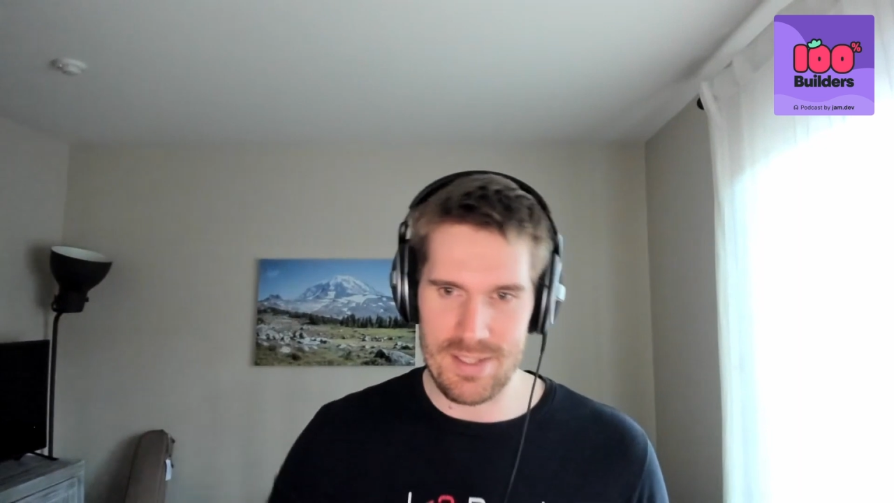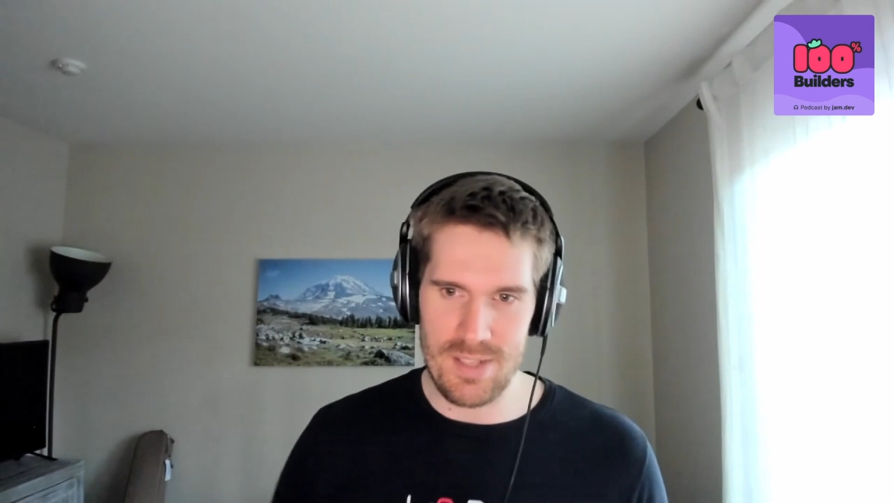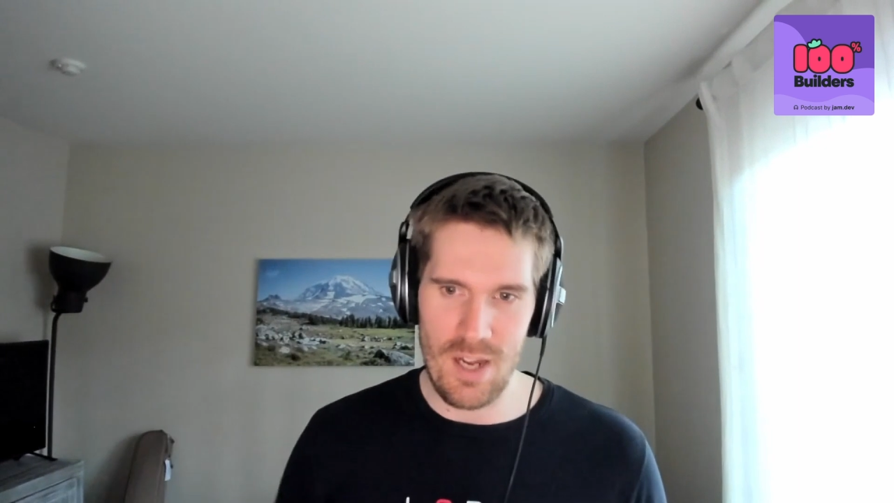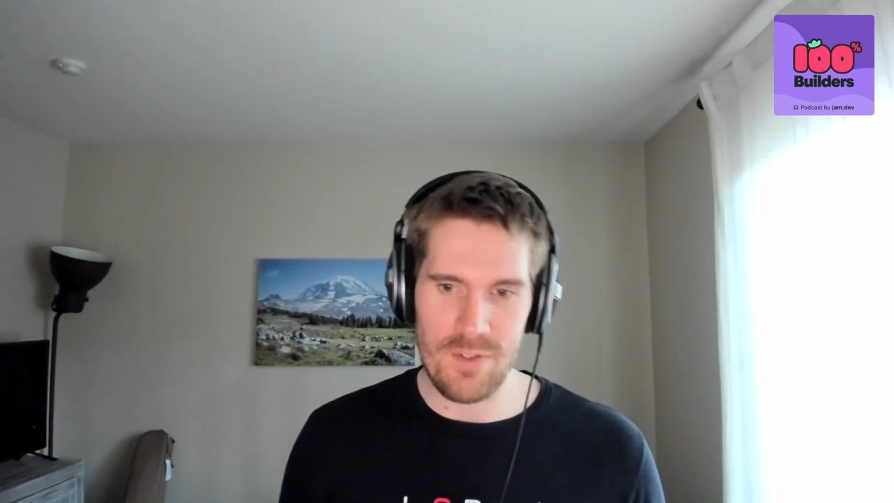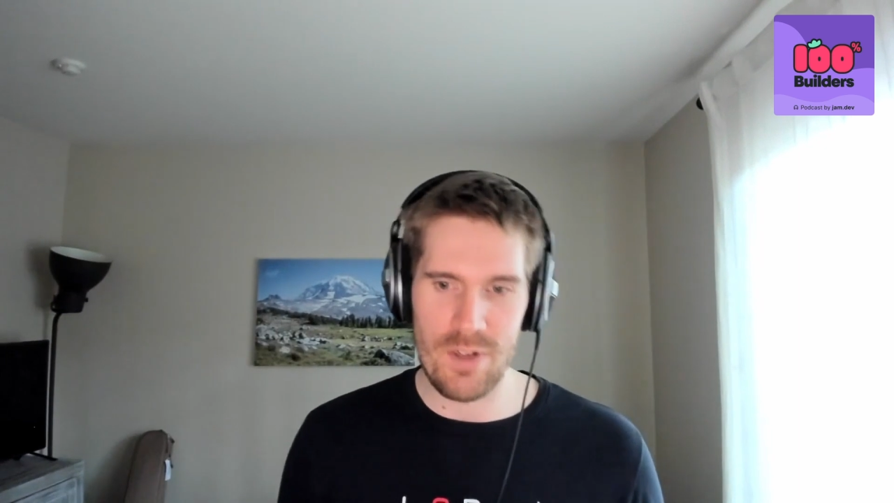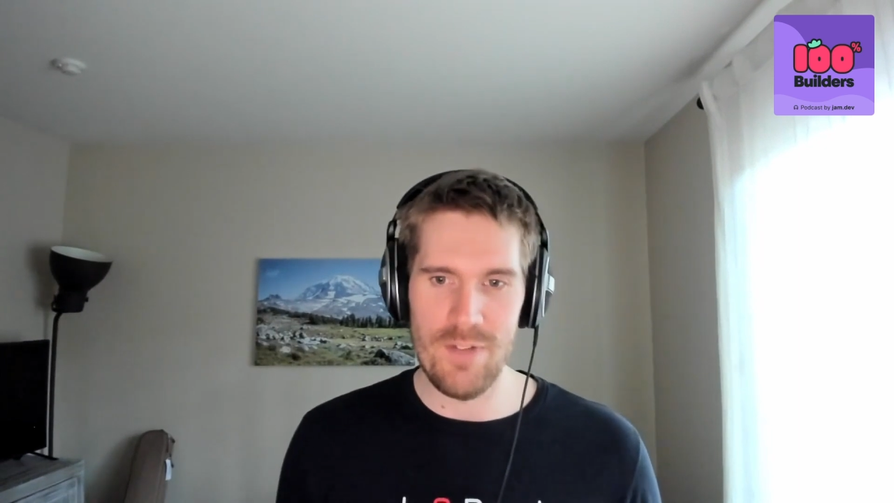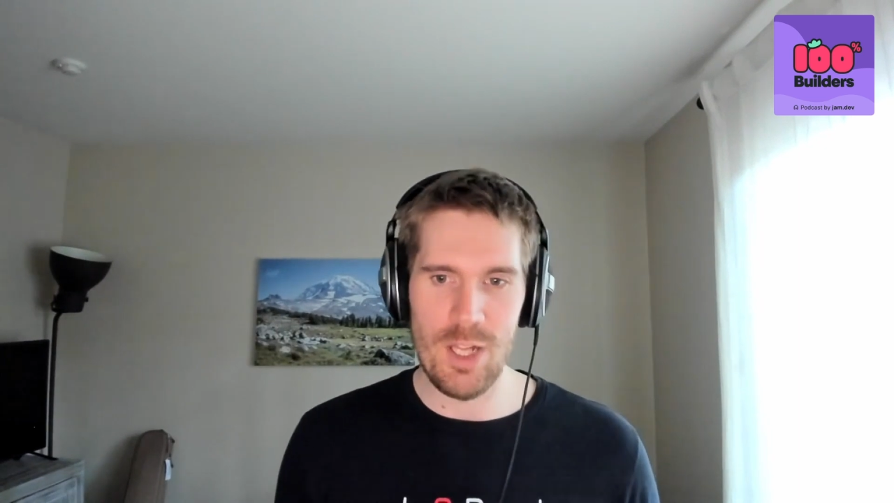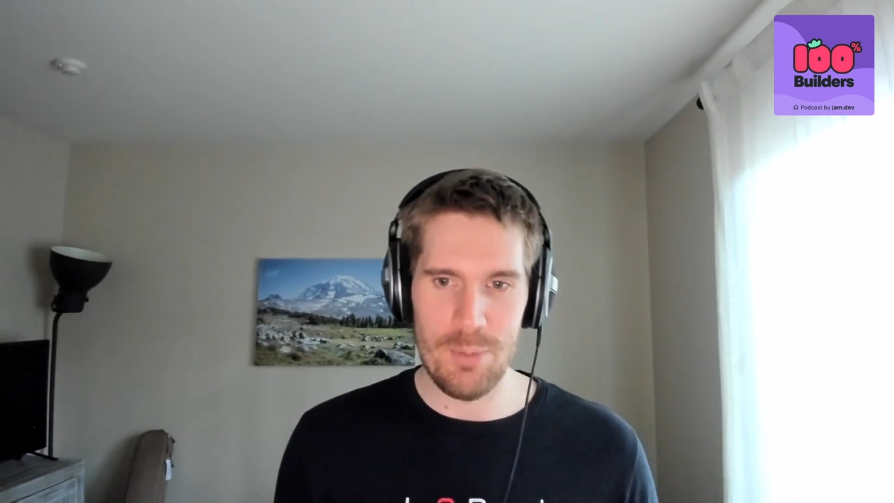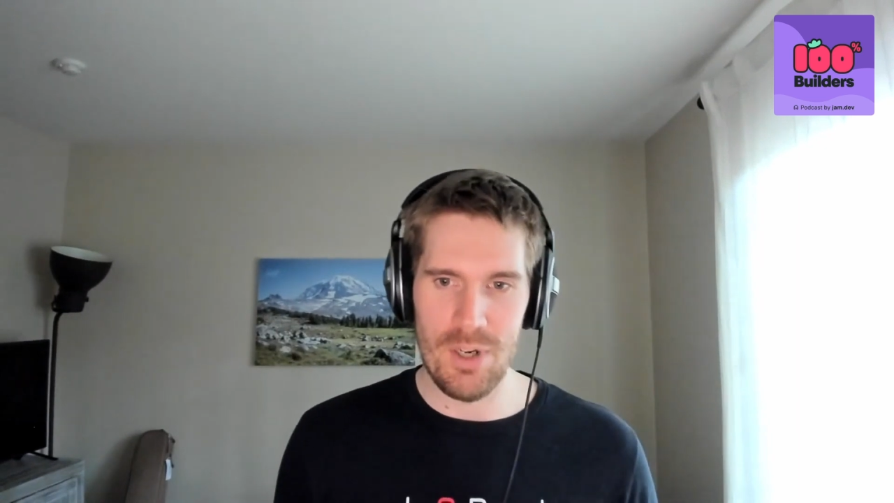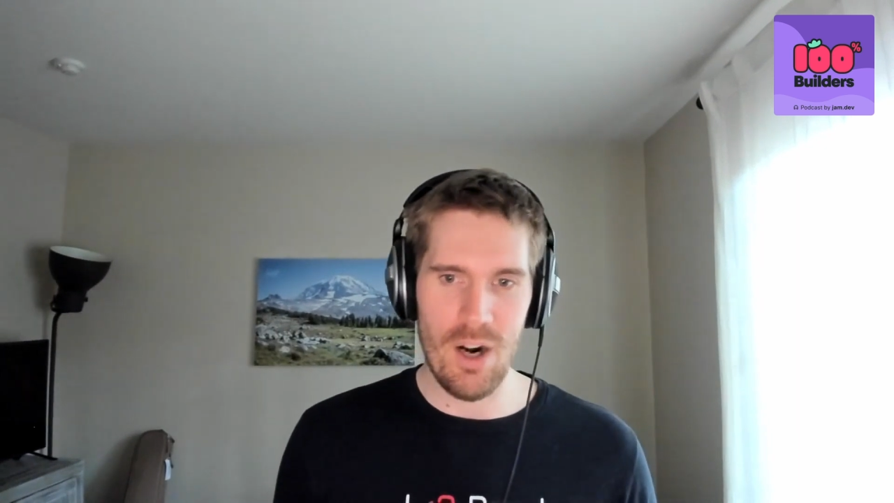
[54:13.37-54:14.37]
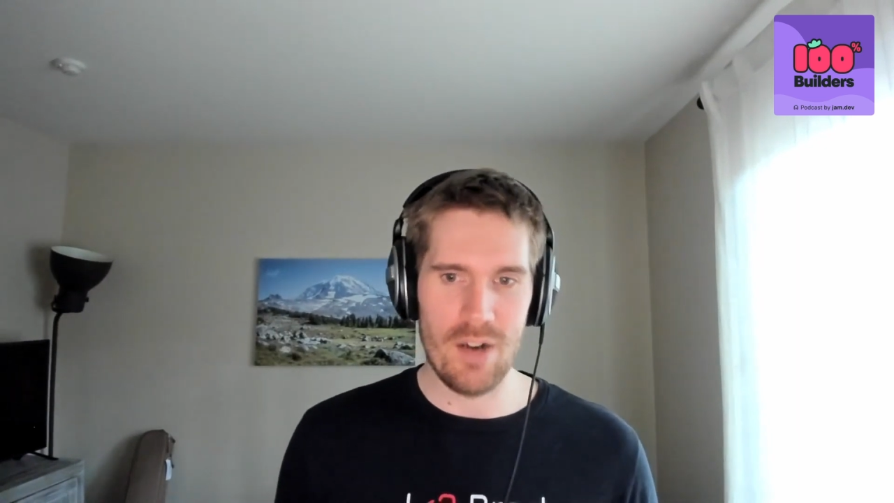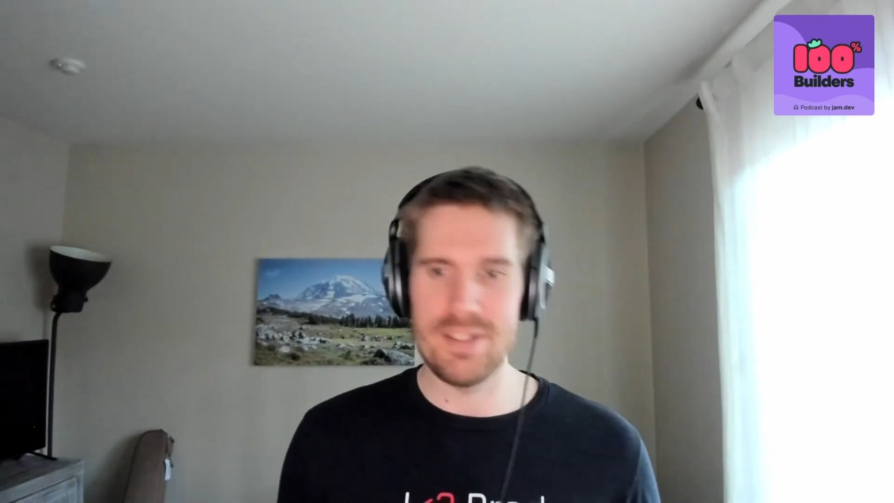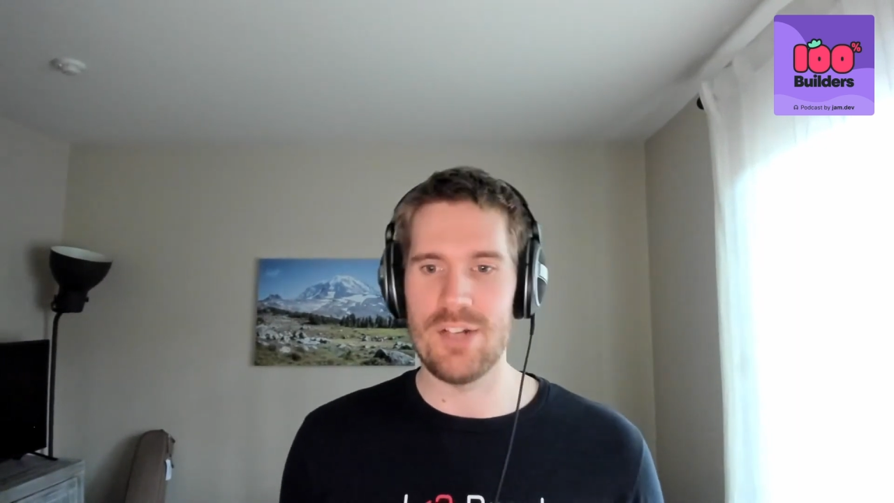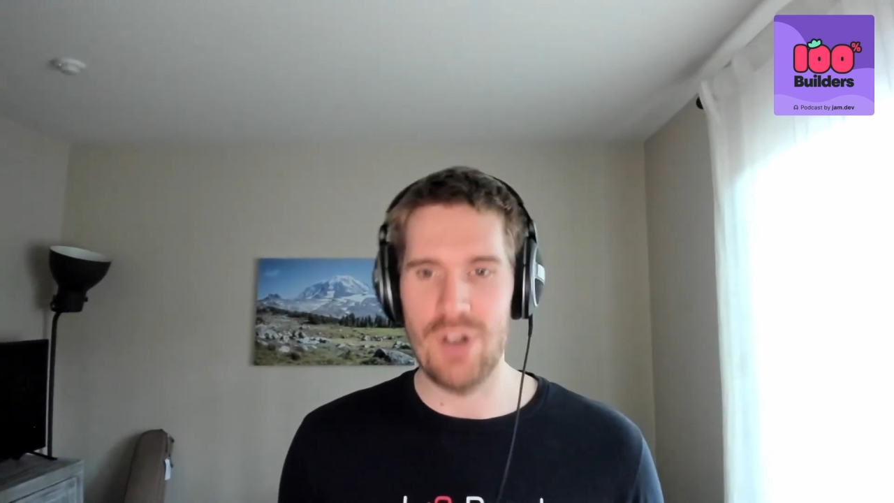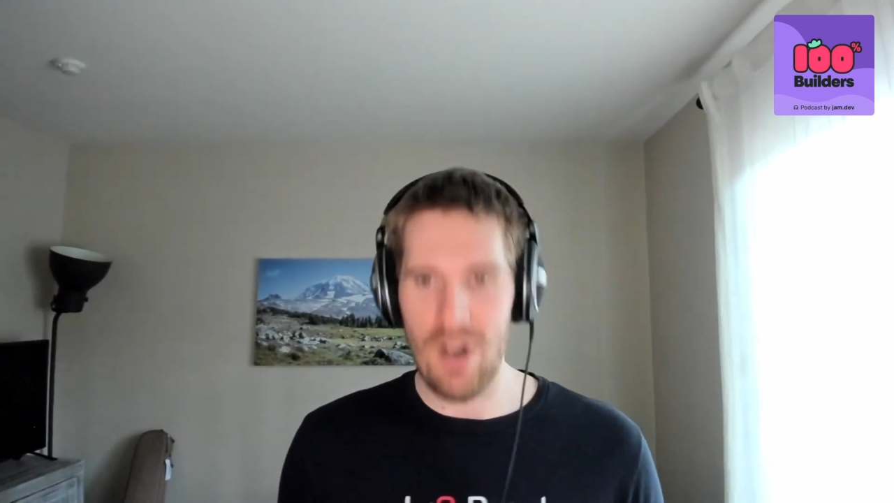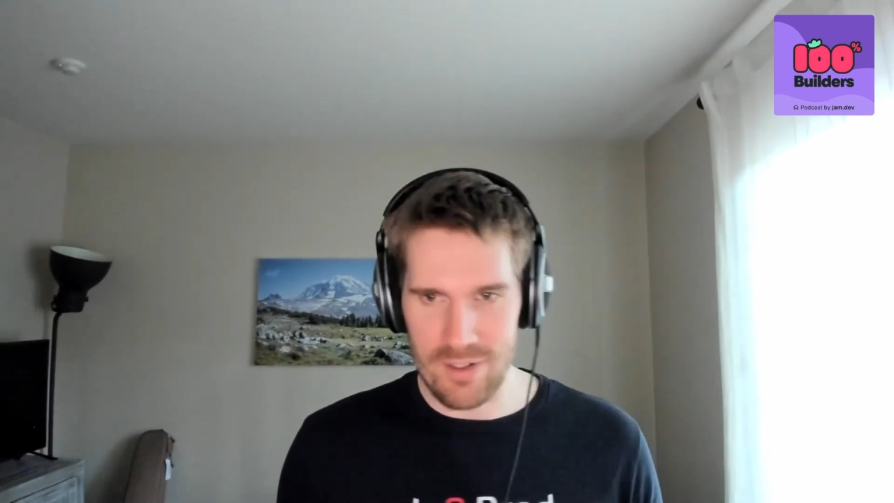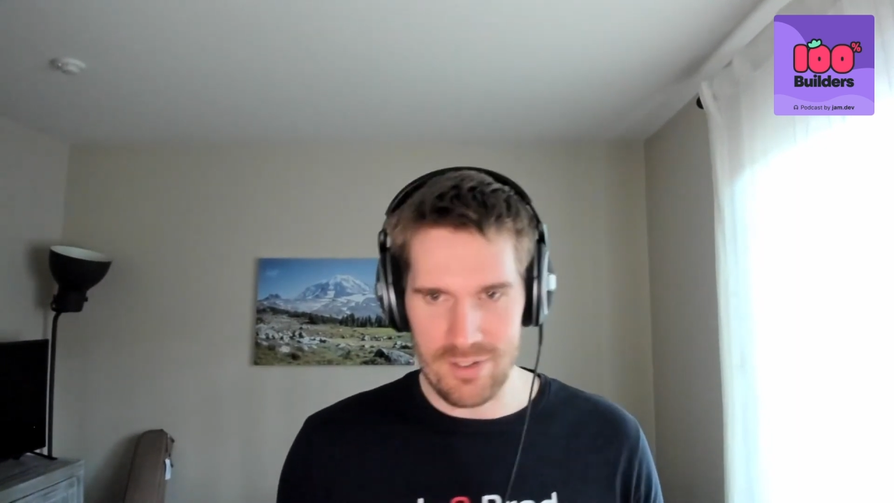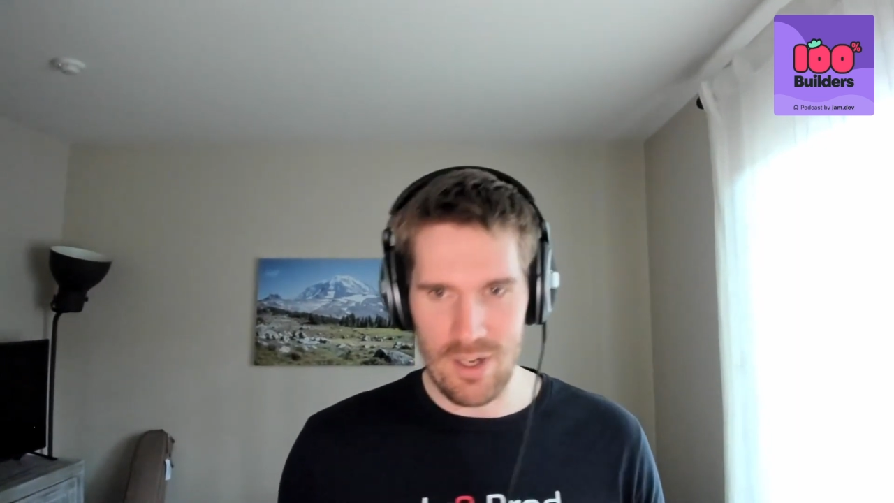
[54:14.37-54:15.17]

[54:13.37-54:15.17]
software developer architecture